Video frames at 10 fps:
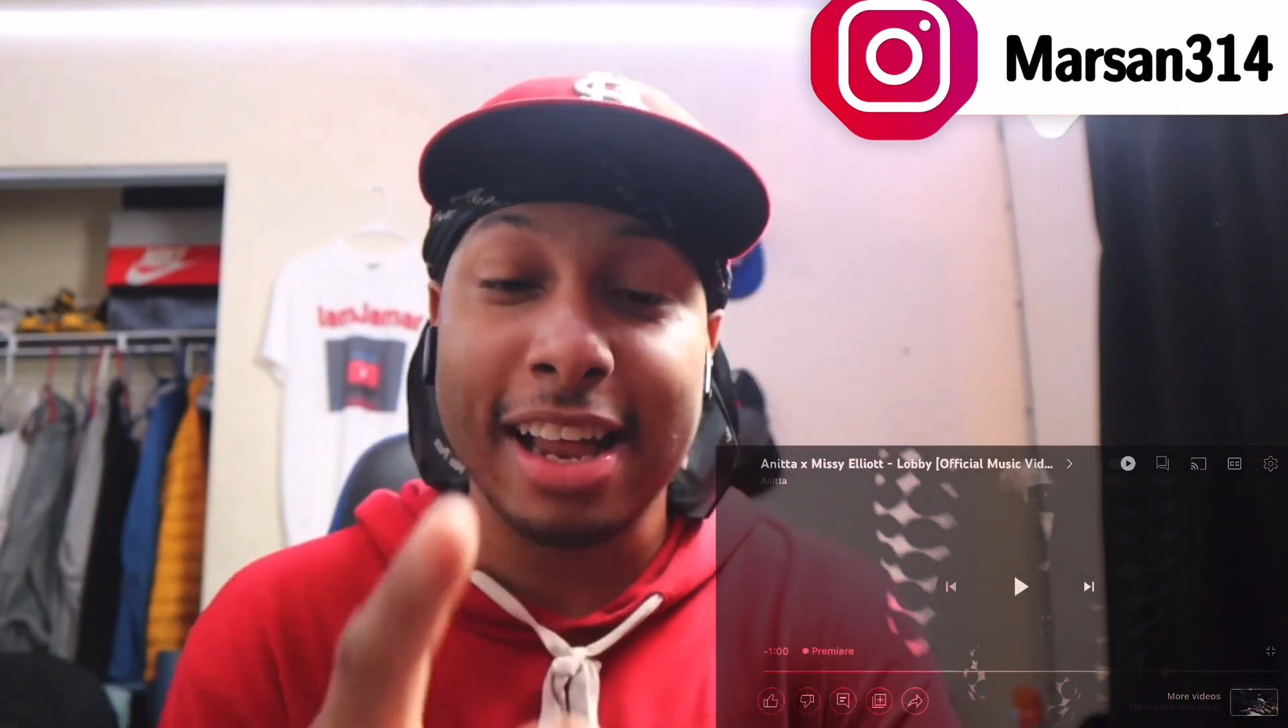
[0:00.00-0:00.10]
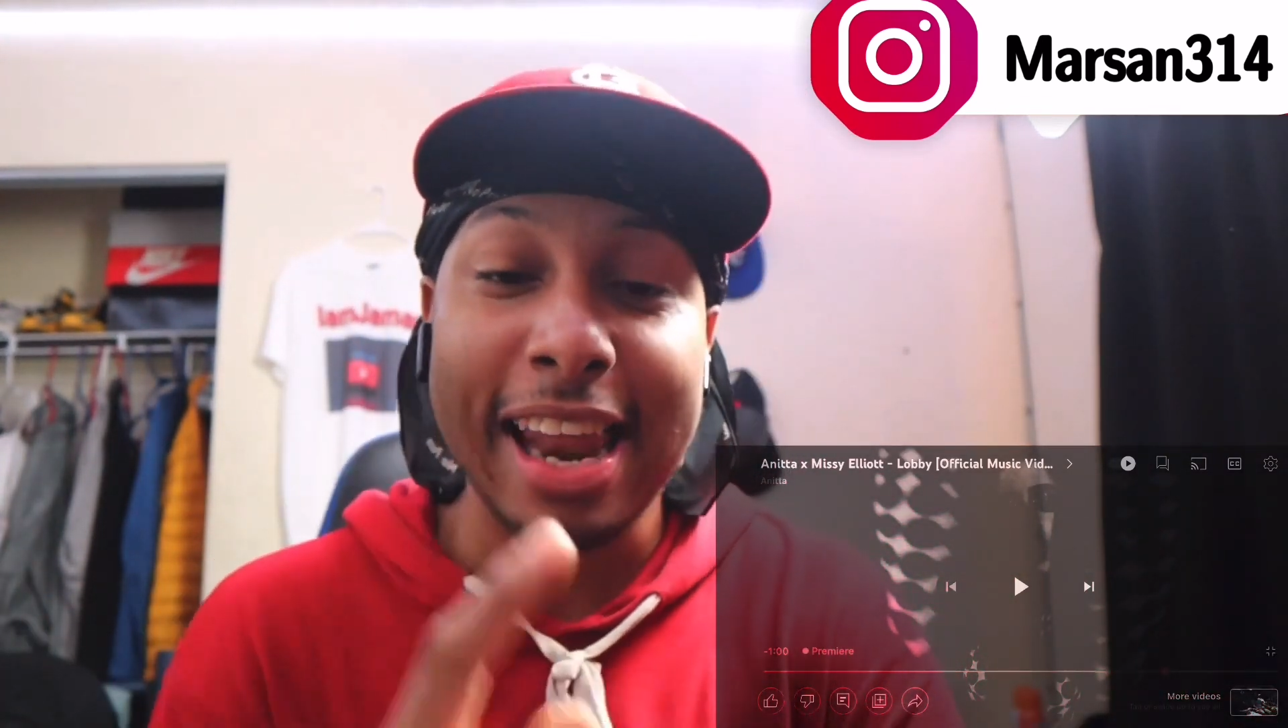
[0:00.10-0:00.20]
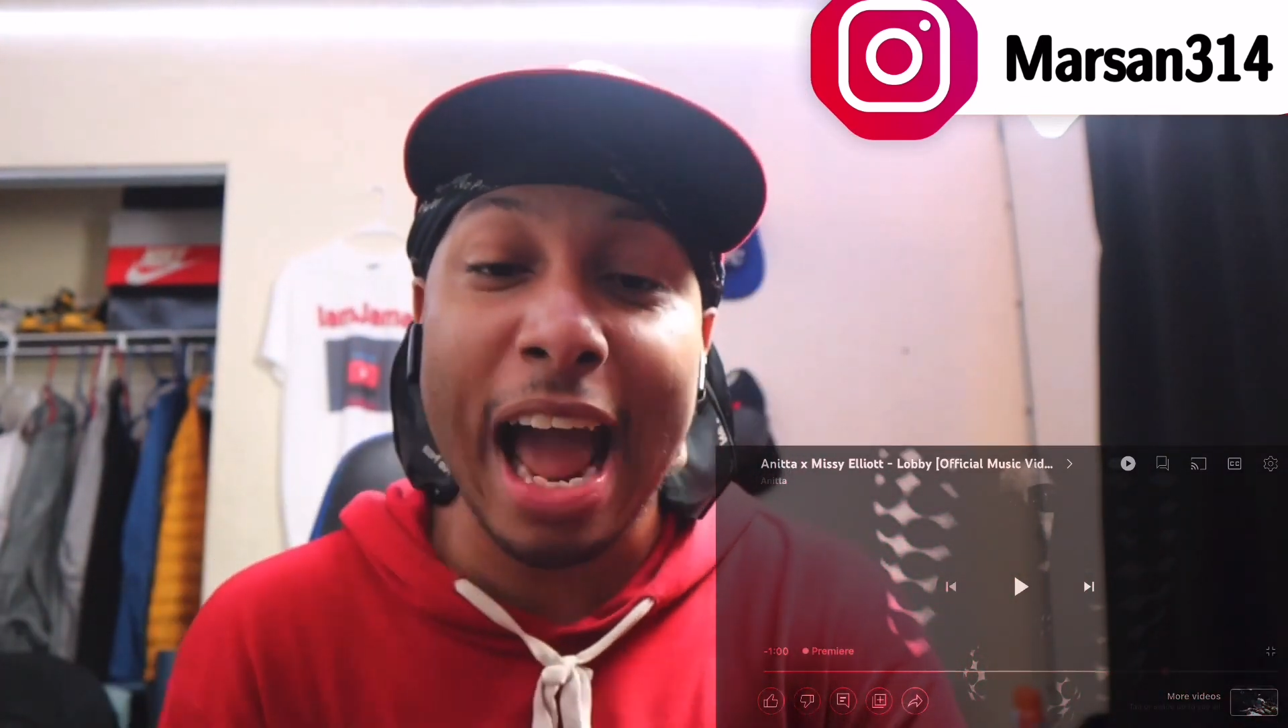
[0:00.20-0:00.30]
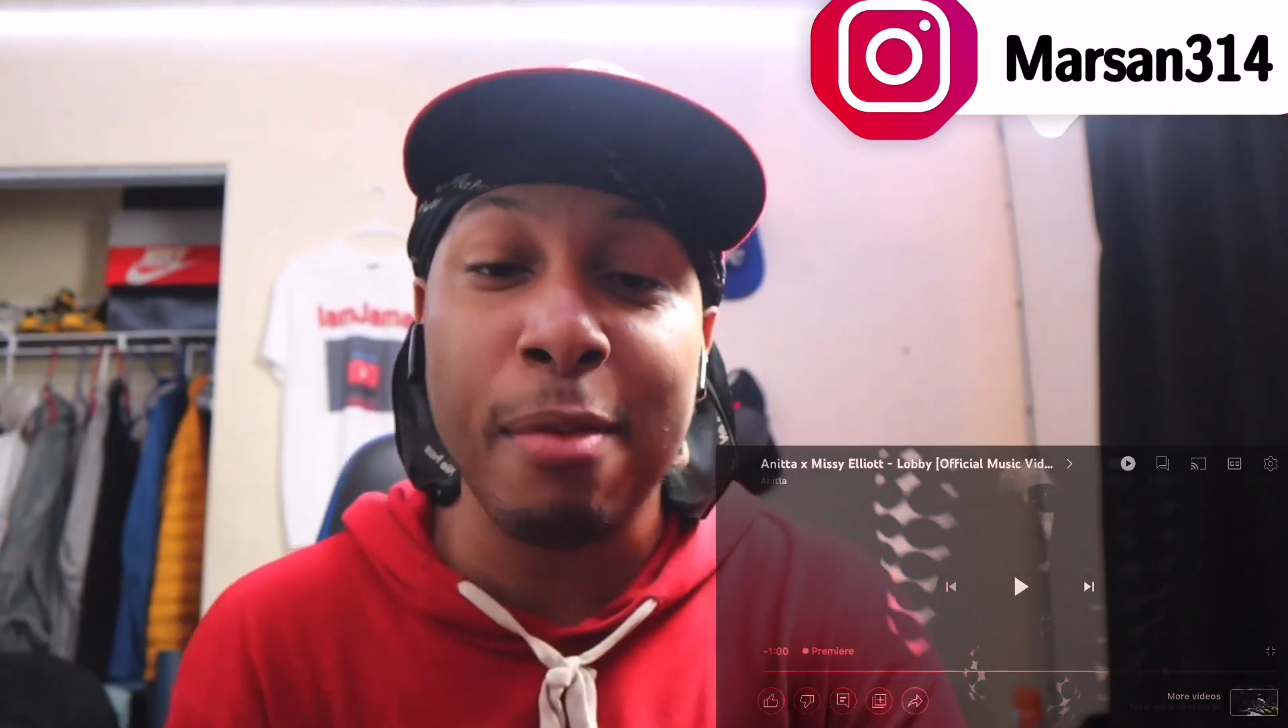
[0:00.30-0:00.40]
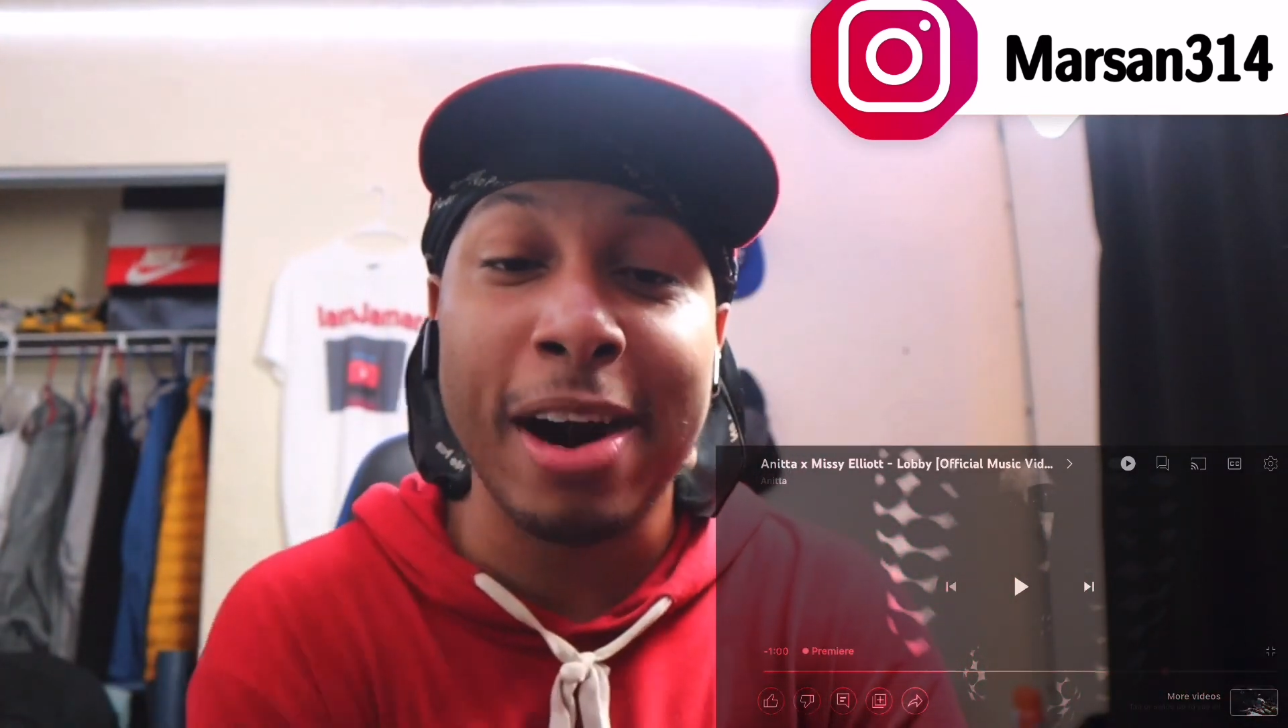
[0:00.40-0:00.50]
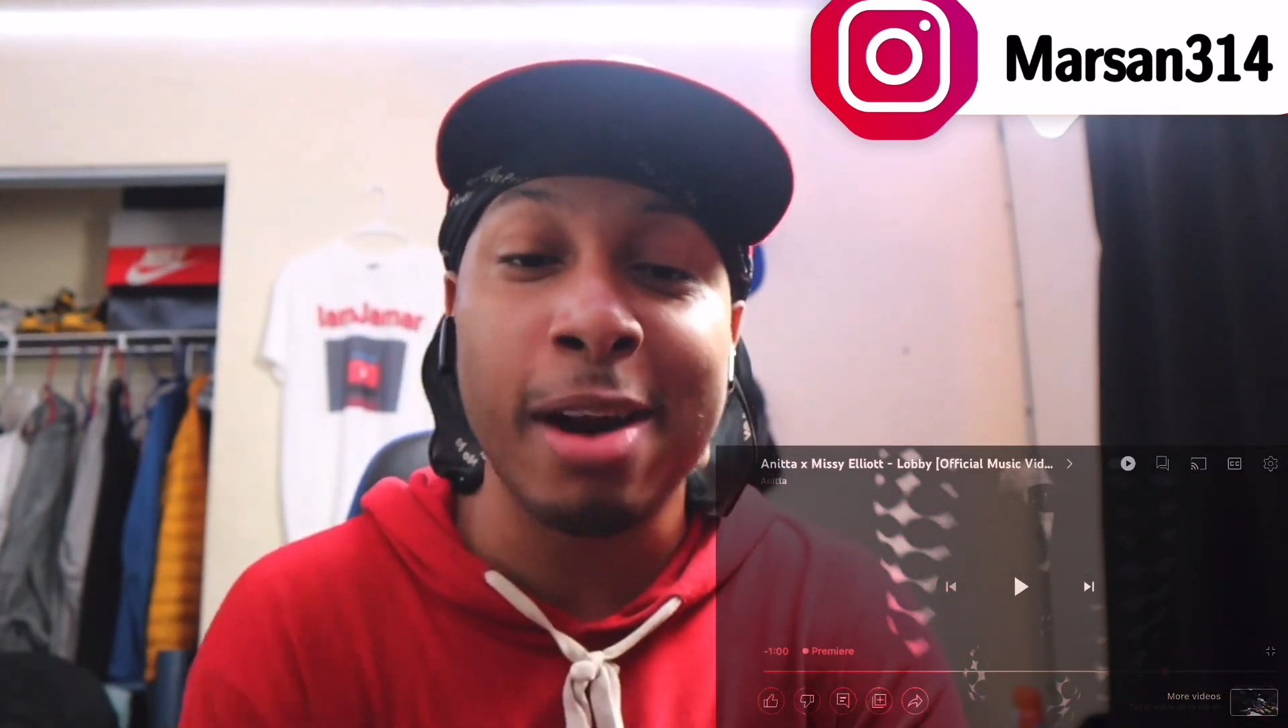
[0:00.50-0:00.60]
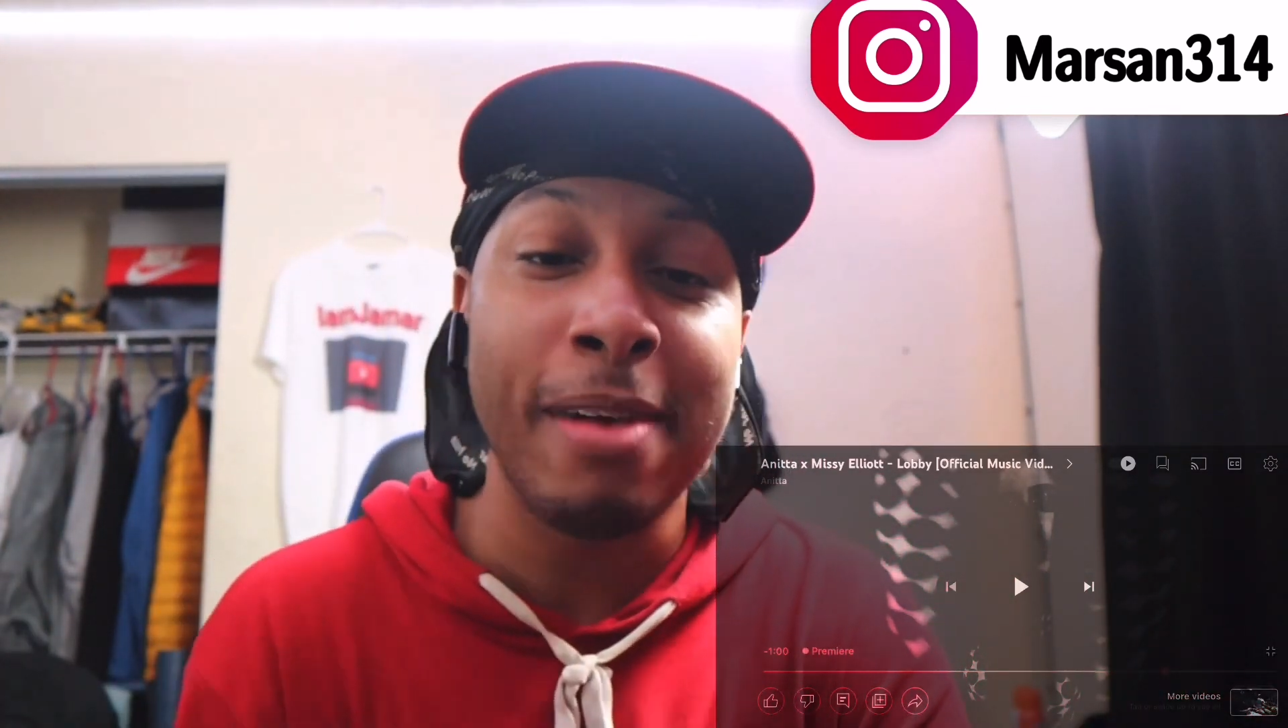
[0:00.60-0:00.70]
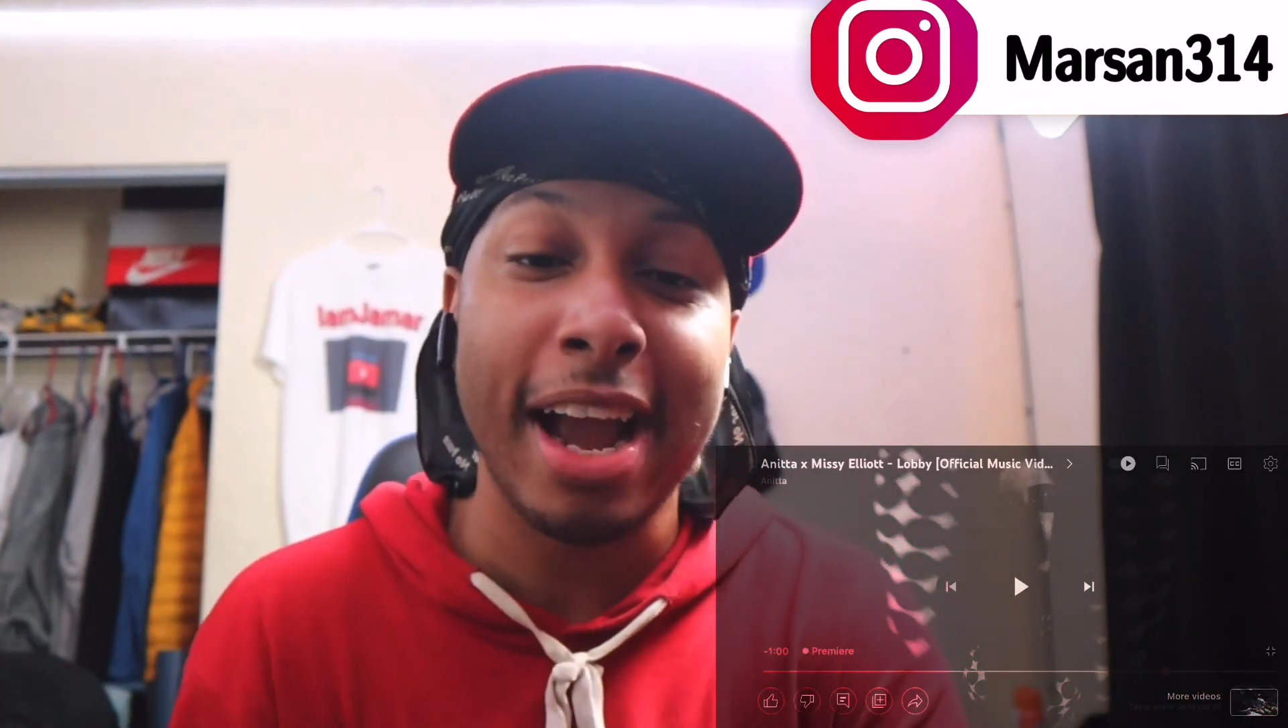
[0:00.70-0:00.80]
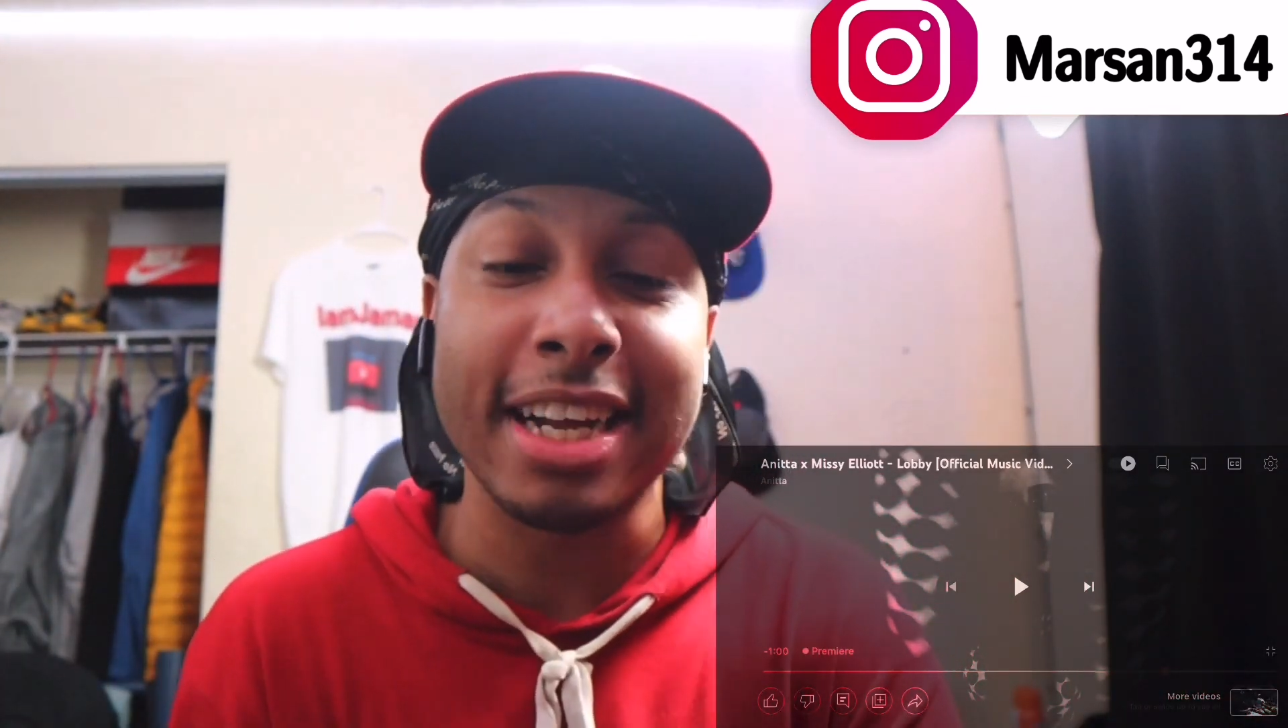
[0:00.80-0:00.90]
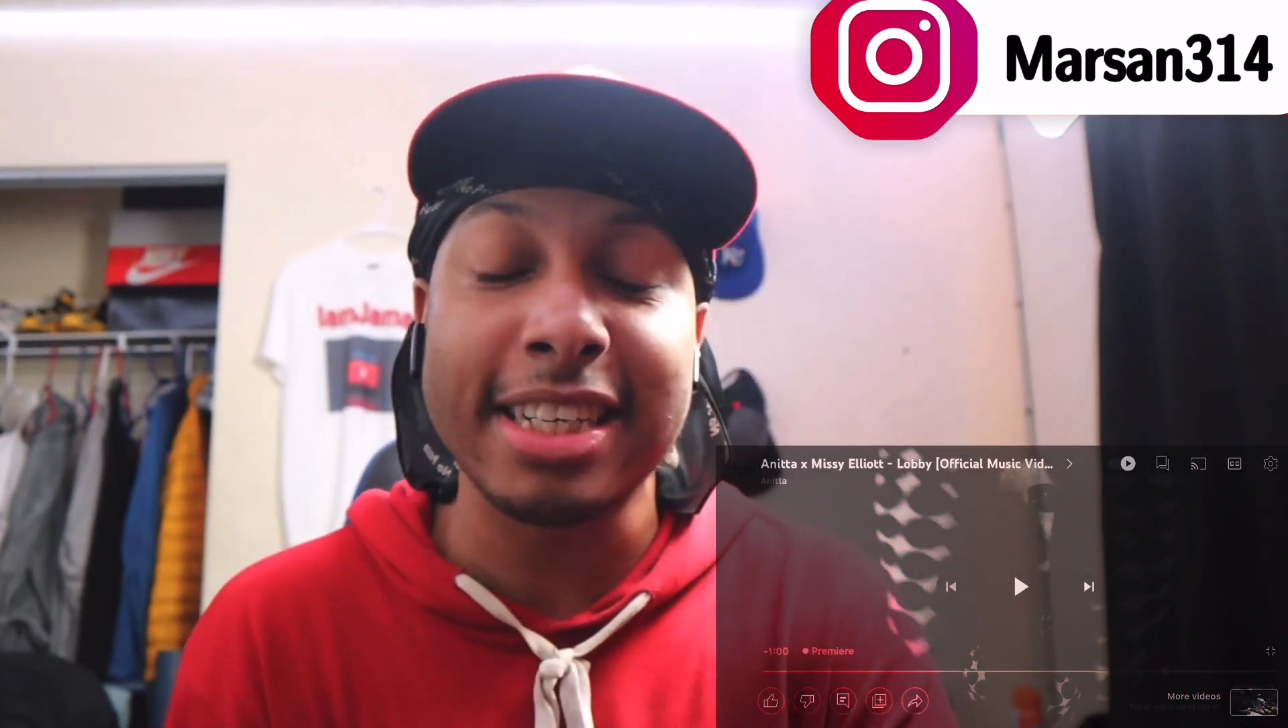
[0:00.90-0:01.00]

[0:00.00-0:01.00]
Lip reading: collab with her, man.